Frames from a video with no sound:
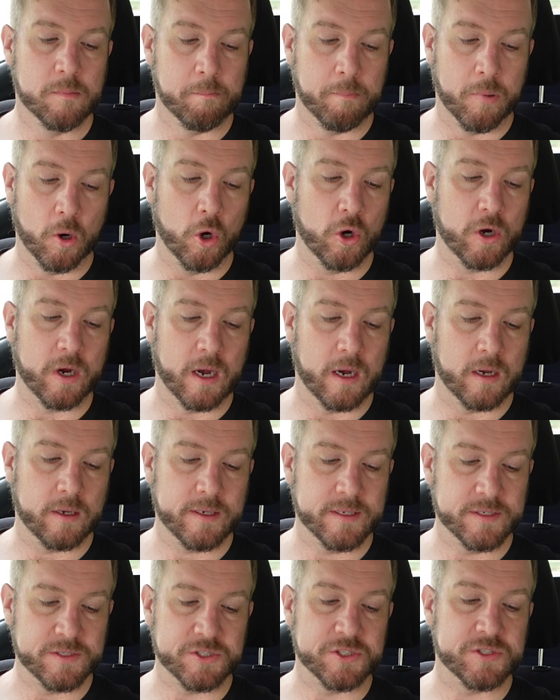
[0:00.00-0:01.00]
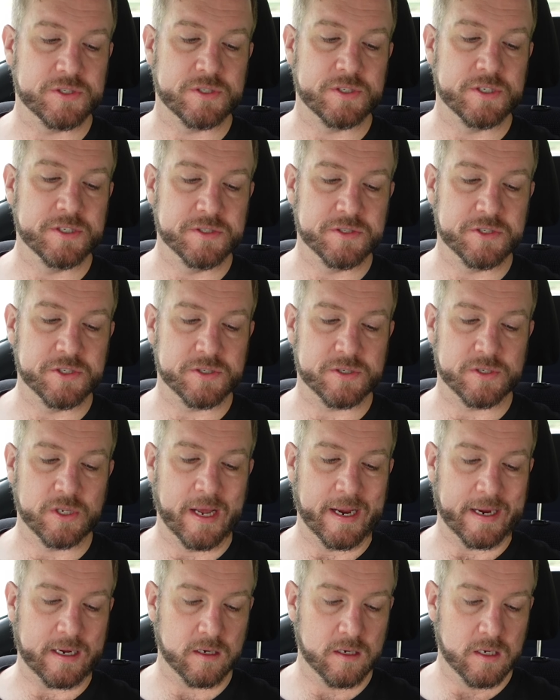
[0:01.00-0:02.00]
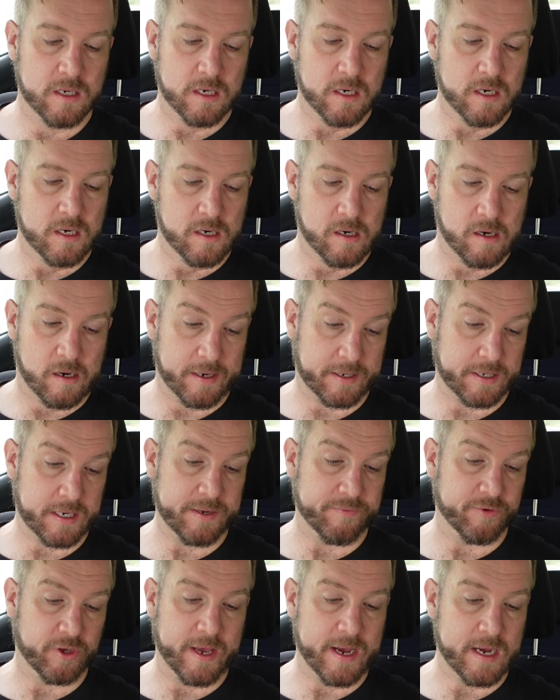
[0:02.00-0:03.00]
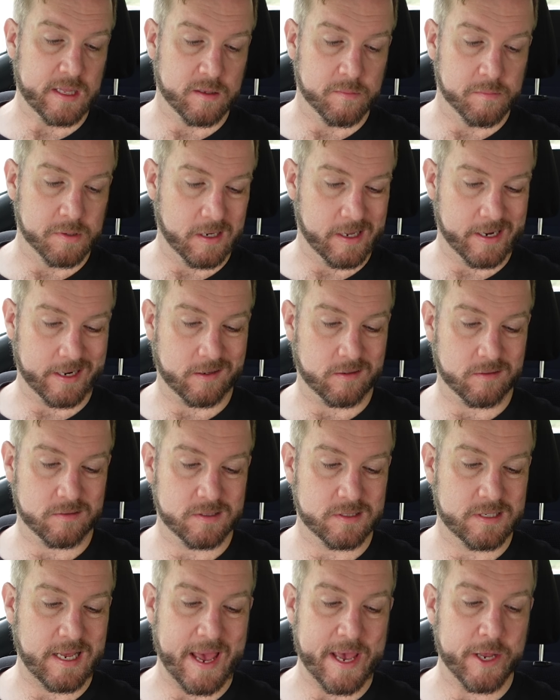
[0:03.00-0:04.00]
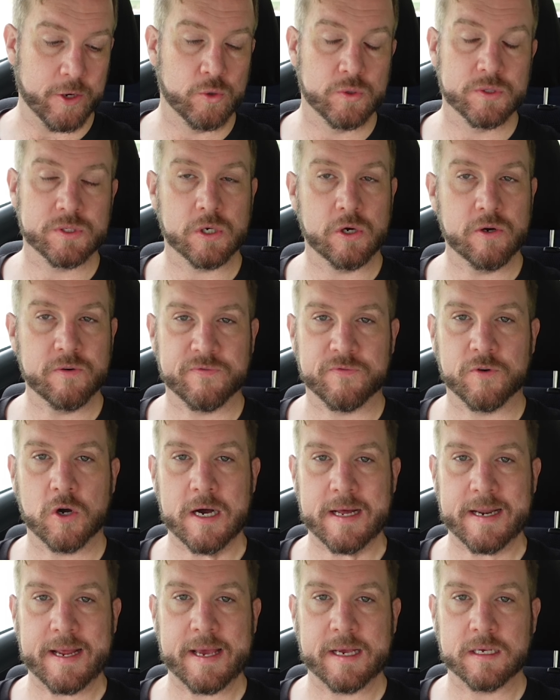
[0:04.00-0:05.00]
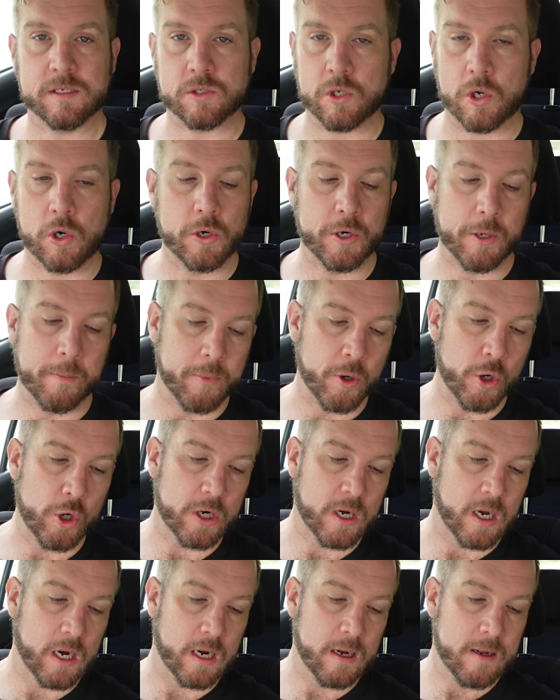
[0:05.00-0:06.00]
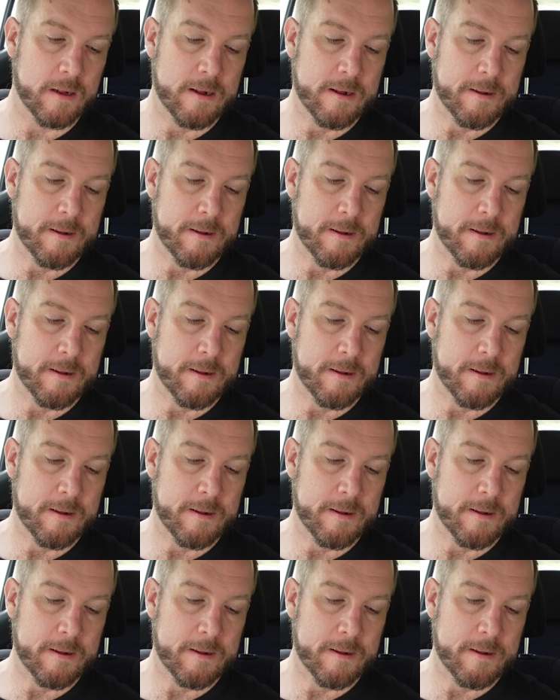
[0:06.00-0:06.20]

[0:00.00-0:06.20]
burger. It's just like, I can't even count them, but like 10 or so fried eggs on a burger.